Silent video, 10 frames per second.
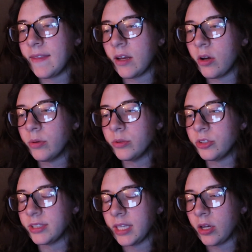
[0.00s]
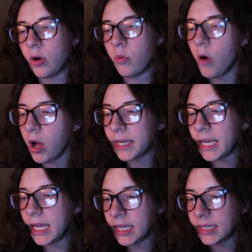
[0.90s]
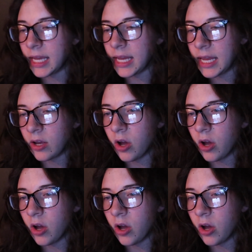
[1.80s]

they all would just like go walking and like get